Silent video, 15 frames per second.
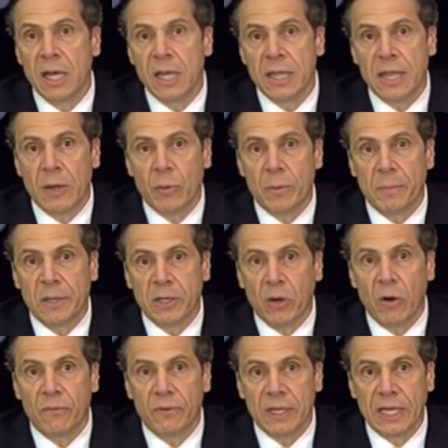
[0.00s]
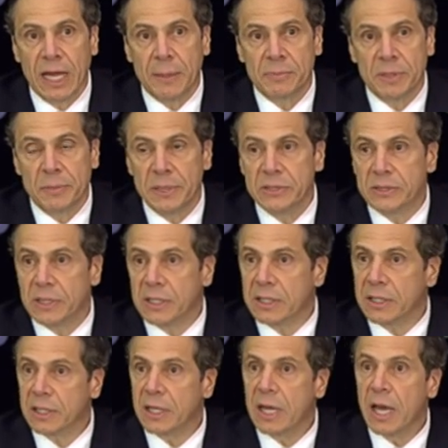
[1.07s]
they were being overly optimistic.
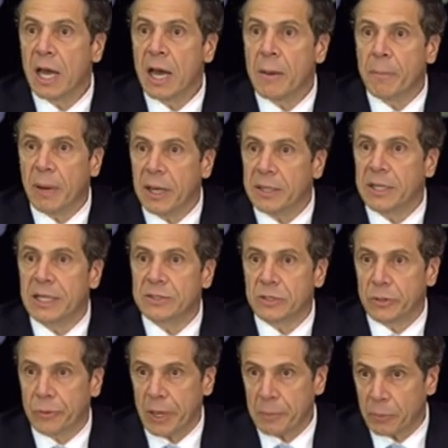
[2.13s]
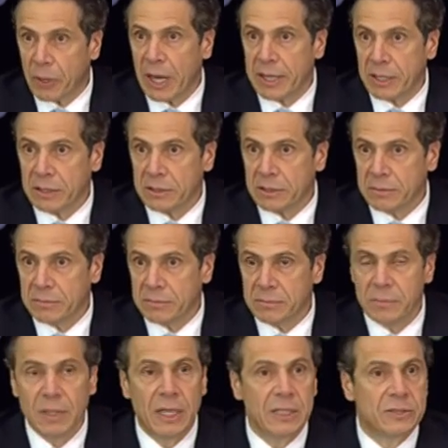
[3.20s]
But it's a great product,
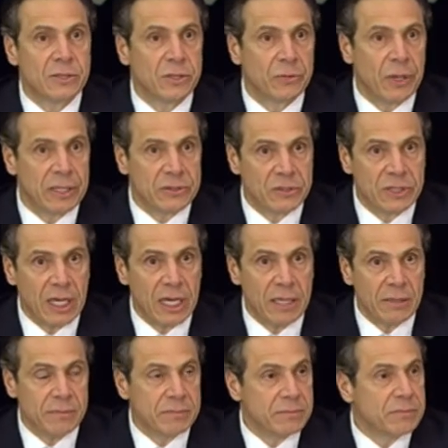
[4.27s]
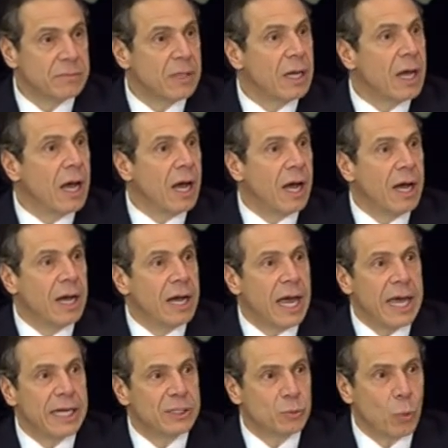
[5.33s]
it's a great state,
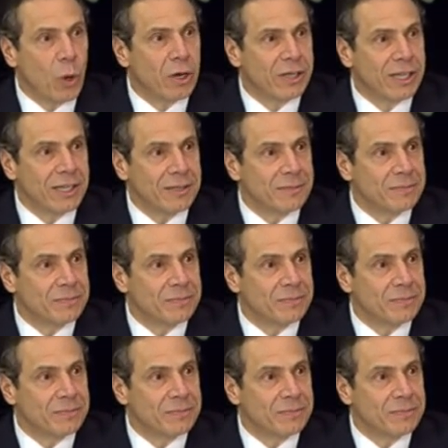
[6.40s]
and it's working.